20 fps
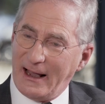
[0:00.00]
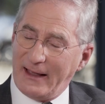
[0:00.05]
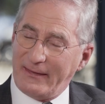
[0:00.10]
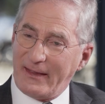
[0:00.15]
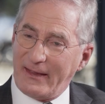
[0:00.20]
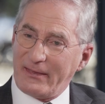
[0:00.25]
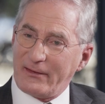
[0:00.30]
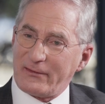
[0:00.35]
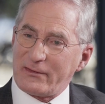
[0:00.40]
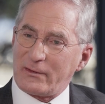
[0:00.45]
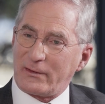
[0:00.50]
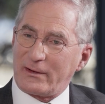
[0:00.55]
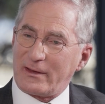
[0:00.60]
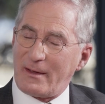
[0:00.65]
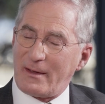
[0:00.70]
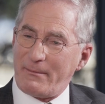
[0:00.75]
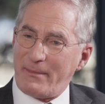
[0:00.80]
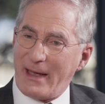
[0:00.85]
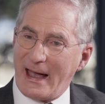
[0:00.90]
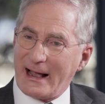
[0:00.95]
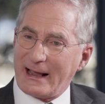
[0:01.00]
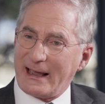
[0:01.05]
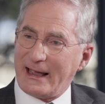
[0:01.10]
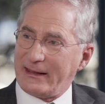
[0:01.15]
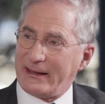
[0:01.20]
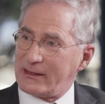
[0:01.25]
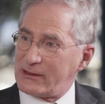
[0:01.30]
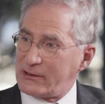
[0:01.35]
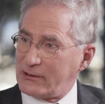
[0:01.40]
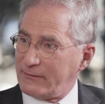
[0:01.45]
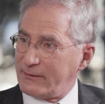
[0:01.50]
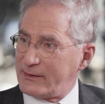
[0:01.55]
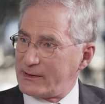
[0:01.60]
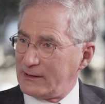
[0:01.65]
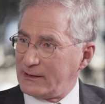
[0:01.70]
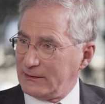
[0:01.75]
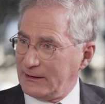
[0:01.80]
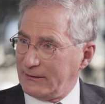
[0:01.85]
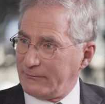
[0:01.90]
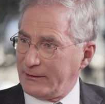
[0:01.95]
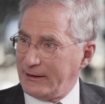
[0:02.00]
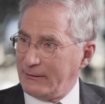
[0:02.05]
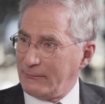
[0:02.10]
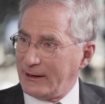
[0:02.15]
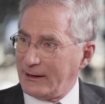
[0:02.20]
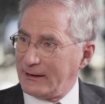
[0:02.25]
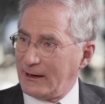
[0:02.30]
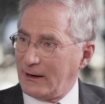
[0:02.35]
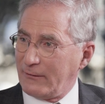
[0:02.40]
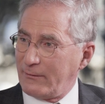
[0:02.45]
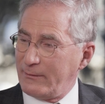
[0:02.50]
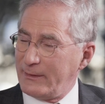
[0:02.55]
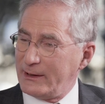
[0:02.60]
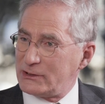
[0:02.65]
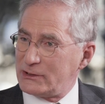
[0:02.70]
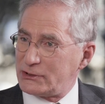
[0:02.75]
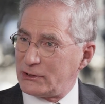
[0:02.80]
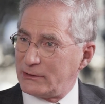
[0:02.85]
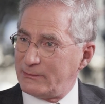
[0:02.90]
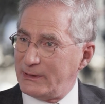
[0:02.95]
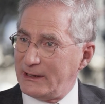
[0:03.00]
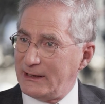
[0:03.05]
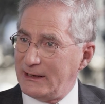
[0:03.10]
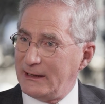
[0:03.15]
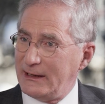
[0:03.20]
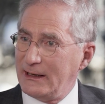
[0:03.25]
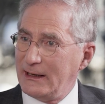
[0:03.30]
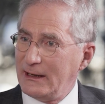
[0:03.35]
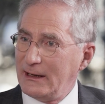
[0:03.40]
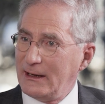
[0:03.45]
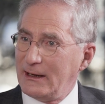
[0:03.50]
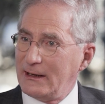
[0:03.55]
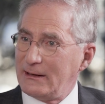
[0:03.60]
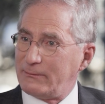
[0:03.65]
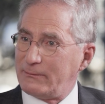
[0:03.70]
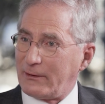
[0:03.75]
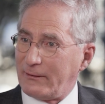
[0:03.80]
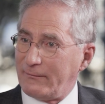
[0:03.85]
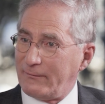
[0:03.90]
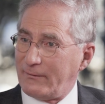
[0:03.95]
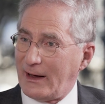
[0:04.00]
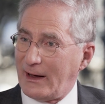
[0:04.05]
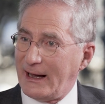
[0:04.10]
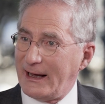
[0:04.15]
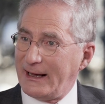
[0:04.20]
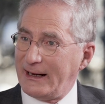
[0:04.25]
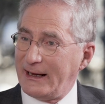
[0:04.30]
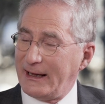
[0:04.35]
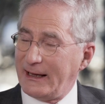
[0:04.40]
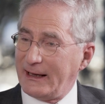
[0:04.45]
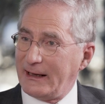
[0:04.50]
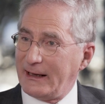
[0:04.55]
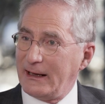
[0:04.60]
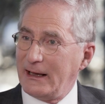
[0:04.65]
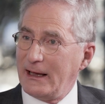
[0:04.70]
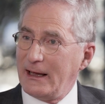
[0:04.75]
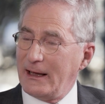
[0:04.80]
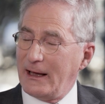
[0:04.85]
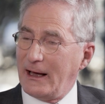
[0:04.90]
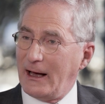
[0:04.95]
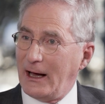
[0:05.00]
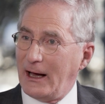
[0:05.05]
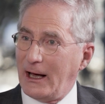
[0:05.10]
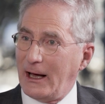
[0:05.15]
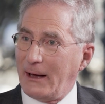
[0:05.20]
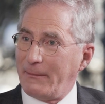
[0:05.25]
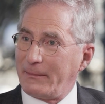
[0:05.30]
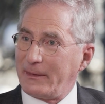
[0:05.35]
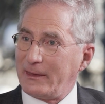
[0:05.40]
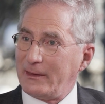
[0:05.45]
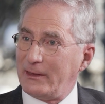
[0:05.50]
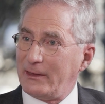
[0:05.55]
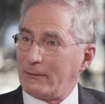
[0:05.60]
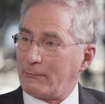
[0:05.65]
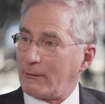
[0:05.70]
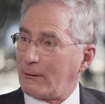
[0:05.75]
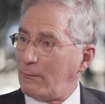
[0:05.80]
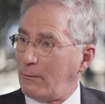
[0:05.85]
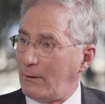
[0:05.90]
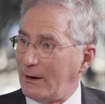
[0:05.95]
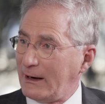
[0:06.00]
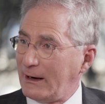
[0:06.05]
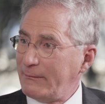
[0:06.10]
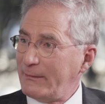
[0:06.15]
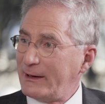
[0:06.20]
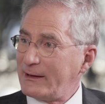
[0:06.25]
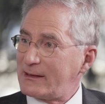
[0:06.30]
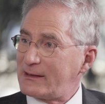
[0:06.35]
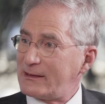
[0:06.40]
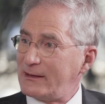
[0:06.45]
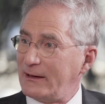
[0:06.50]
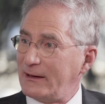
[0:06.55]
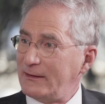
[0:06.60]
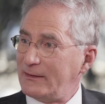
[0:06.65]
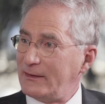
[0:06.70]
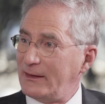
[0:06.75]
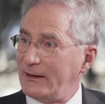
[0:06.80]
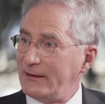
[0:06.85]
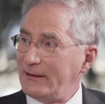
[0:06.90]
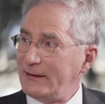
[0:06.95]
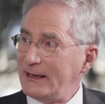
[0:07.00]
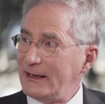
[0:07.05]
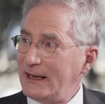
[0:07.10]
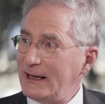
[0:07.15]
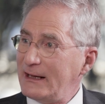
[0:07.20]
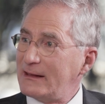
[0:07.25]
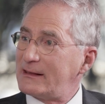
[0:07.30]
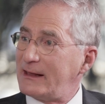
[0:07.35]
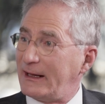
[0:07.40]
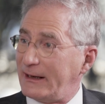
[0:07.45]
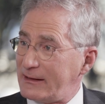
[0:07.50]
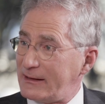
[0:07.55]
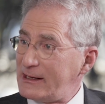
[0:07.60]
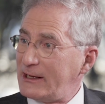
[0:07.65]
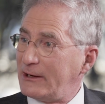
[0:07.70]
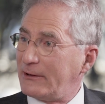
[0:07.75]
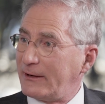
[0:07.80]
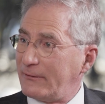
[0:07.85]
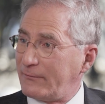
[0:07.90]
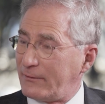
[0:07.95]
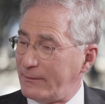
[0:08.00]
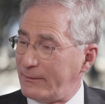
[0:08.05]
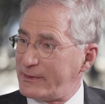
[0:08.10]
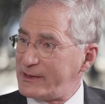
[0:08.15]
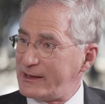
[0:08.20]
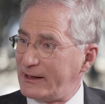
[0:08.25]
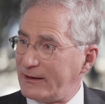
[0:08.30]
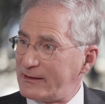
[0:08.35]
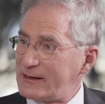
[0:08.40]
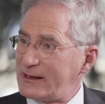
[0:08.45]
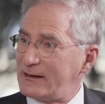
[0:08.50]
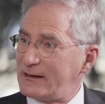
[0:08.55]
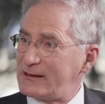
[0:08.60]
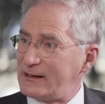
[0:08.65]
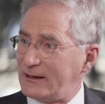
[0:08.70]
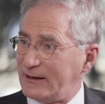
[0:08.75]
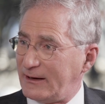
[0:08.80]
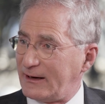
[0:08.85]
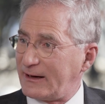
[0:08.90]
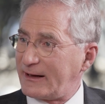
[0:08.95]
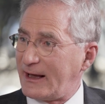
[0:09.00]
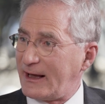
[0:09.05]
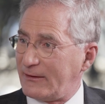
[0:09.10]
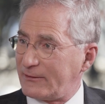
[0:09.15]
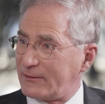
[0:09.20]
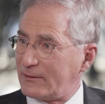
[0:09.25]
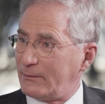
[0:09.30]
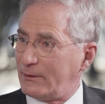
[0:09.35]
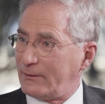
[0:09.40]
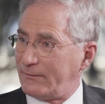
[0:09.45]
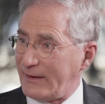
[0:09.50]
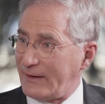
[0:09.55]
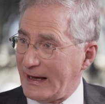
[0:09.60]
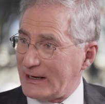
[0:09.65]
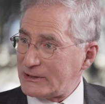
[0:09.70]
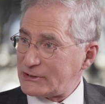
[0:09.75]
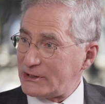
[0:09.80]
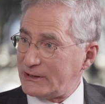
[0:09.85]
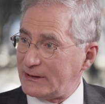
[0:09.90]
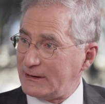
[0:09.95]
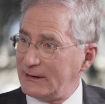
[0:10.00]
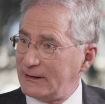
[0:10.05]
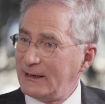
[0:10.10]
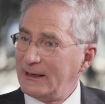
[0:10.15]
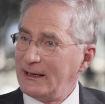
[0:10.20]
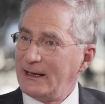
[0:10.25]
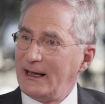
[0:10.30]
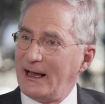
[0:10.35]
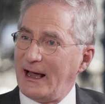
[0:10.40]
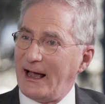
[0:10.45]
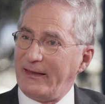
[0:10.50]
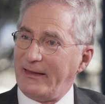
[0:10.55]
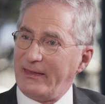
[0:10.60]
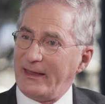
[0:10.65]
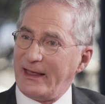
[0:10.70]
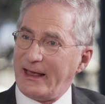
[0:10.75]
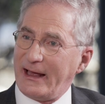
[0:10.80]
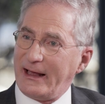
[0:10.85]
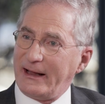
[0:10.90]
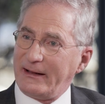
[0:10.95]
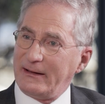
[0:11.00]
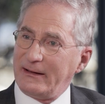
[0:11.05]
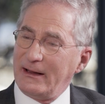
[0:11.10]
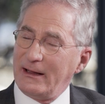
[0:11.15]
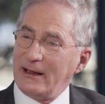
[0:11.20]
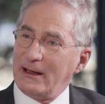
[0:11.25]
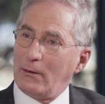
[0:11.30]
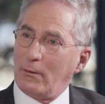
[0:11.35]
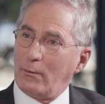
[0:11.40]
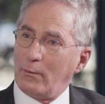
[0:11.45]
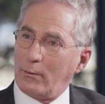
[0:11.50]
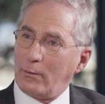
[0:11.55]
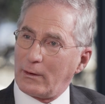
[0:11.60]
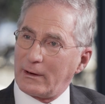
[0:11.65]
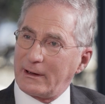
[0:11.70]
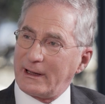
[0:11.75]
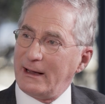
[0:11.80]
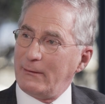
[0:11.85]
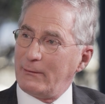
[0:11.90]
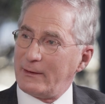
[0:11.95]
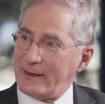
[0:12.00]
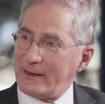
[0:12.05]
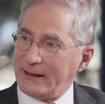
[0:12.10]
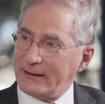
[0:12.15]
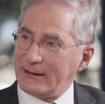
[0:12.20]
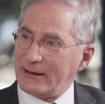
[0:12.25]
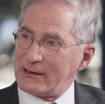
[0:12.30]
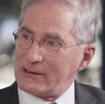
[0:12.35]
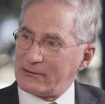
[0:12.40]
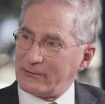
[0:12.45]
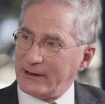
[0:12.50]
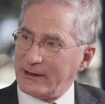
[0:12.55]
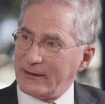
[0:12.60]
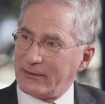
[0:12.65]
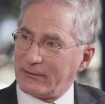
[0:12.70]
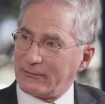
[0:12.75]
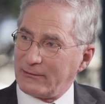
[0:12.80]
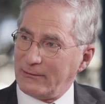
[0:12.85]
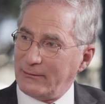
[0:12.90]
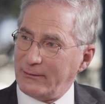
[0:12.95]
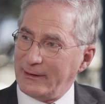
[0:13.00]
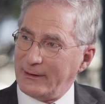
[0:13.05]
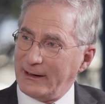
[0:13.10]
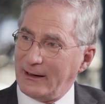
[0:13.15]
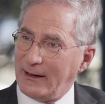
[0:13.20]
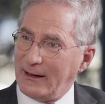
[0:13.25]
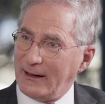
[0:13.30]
And then there's sort of the back end service delivery, right? Government should be providing the requirements, the needs that it's hearing from citizens in an accountable fashion, and then working with industry through